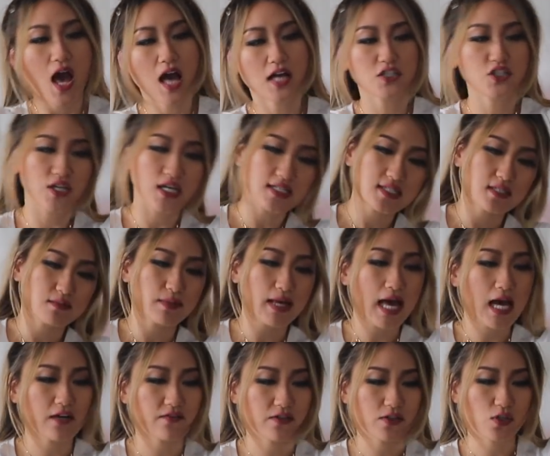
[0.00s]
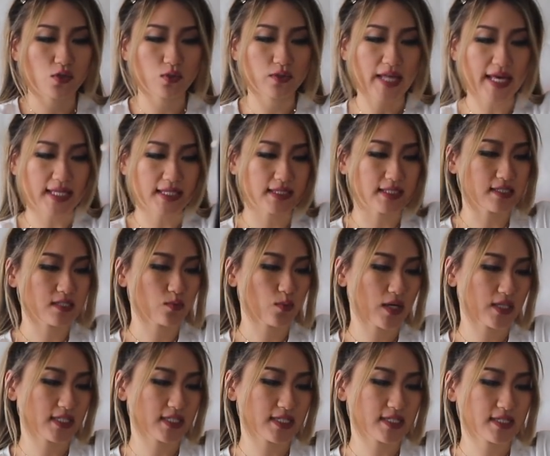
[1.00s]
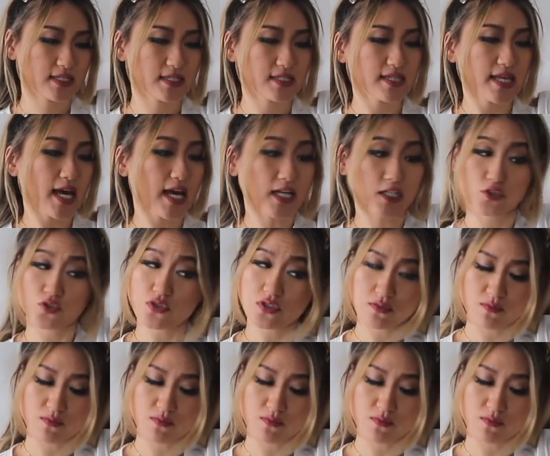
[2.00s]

adjust them however you like this one is extra